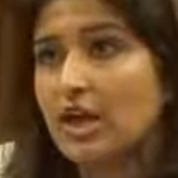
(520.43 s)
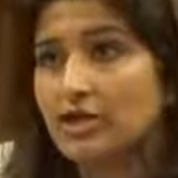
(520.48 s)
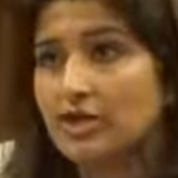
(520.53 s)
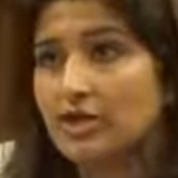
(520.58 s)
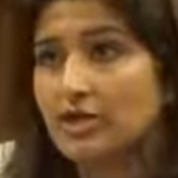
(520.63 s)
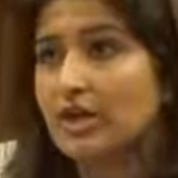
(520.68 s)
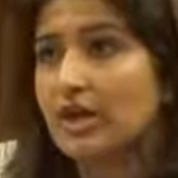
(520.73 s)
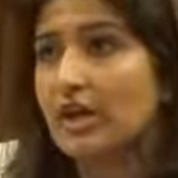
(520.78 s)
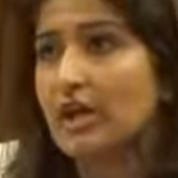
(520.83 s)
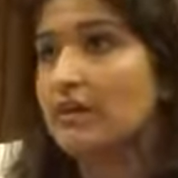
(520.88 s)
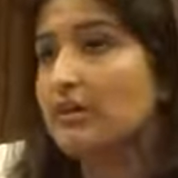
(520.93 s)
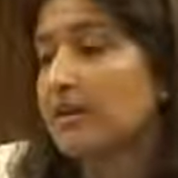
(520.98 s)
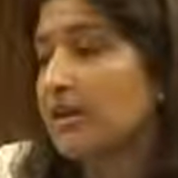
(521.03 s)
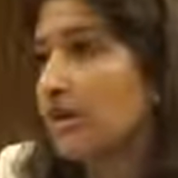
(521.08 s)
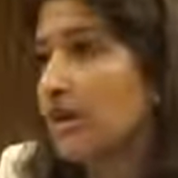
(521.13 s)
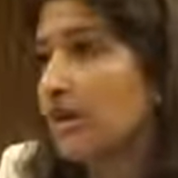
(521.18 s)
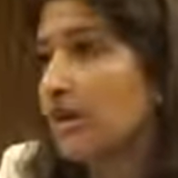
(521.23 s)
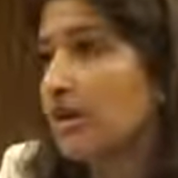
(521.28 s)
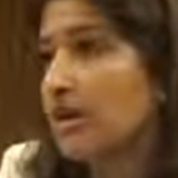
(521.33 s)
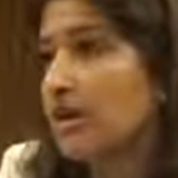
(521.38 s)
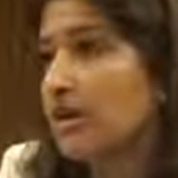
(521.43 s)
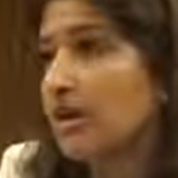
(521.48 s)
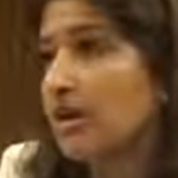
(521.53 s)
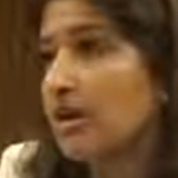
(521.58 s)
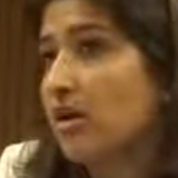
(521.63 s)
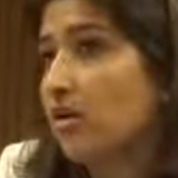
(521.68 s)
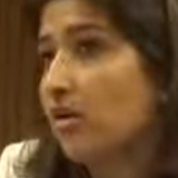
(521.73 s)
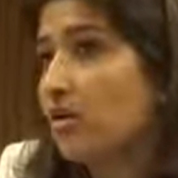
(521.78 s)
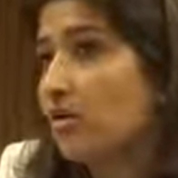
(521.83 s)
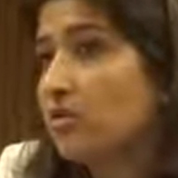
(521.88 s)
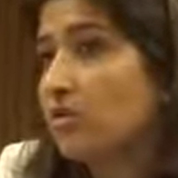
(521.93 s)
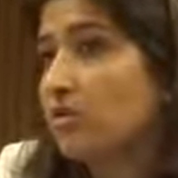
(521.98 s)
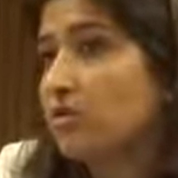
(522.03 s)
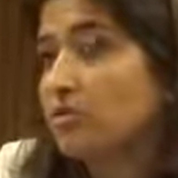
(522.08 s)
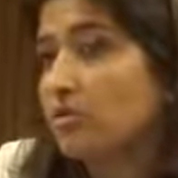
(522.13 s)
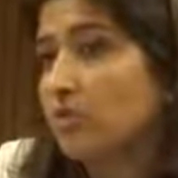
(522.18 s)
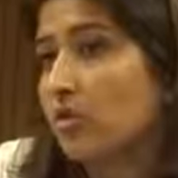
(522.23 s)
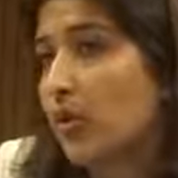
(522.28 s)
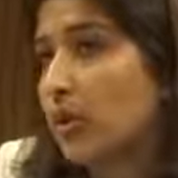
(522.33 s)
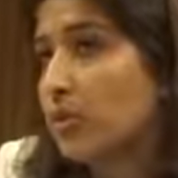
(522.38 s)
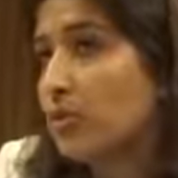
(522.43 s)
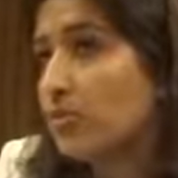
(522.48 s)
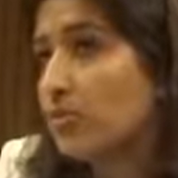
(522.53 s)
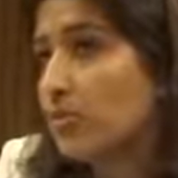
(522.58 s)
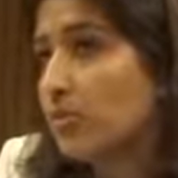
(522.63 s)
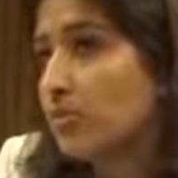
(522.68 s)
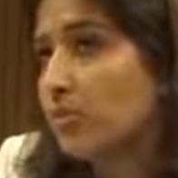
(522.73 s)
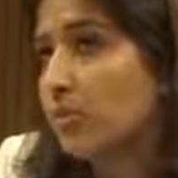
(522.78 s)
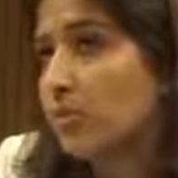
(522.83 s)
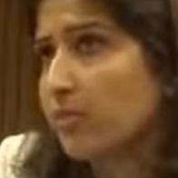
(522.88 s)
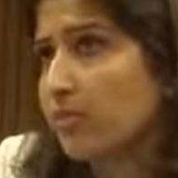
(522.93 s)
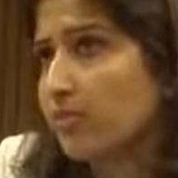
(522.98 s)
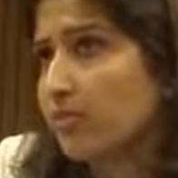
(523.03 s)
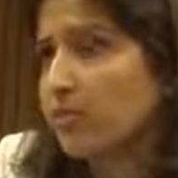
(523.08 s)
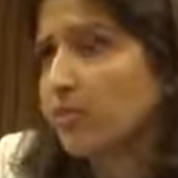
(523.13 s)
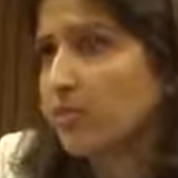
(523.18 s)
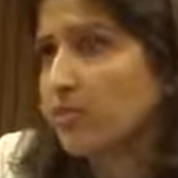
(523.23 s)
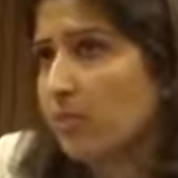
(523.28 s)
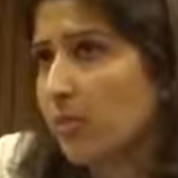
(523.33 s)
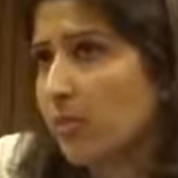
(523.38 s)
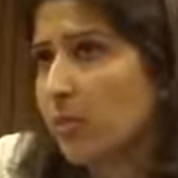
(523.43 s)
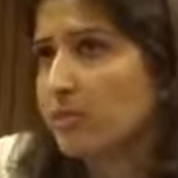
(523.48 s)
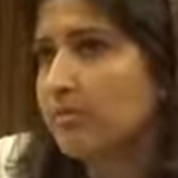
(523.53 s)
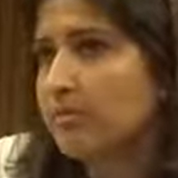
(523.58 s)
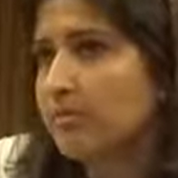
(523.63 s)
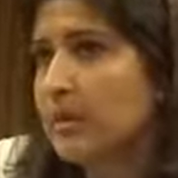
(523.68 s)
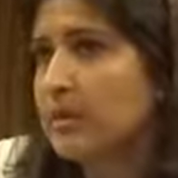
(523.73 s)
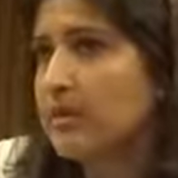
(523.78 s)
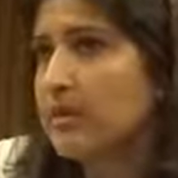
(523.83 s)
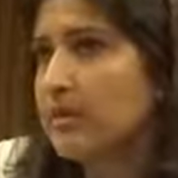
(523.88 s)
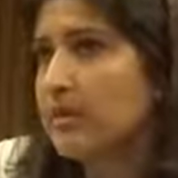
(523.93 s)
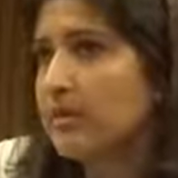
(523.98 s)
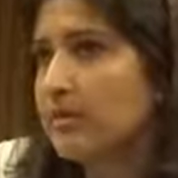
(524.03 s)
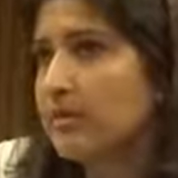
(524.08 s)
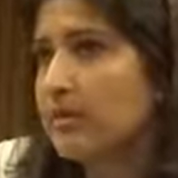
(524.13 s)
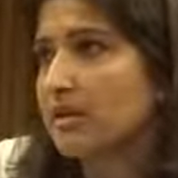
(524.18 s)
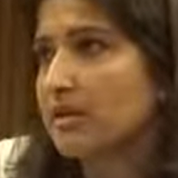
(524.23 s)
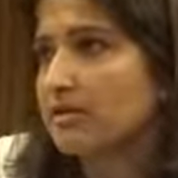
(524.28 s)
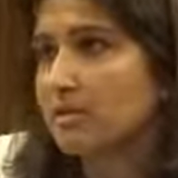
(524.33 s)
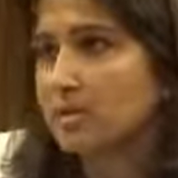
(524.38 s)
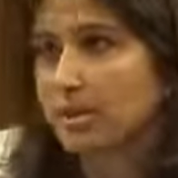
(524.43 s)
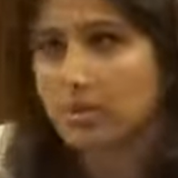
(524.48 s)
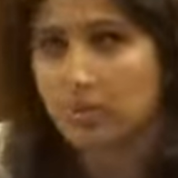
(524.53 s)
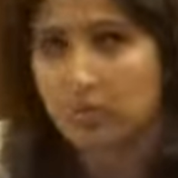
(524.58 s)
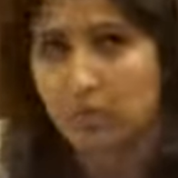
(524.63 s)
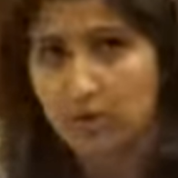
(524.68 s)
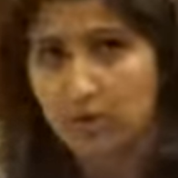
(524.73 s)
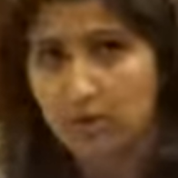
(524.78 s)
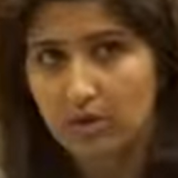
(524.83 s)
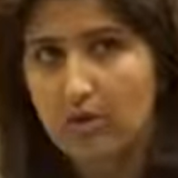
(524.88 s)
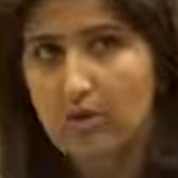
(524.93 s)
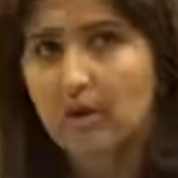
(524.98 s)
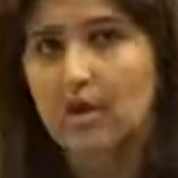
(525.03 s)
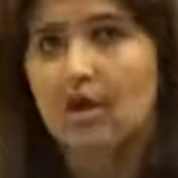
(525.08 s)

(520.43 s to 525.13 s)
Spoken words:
Today they are almost 1.1 million people,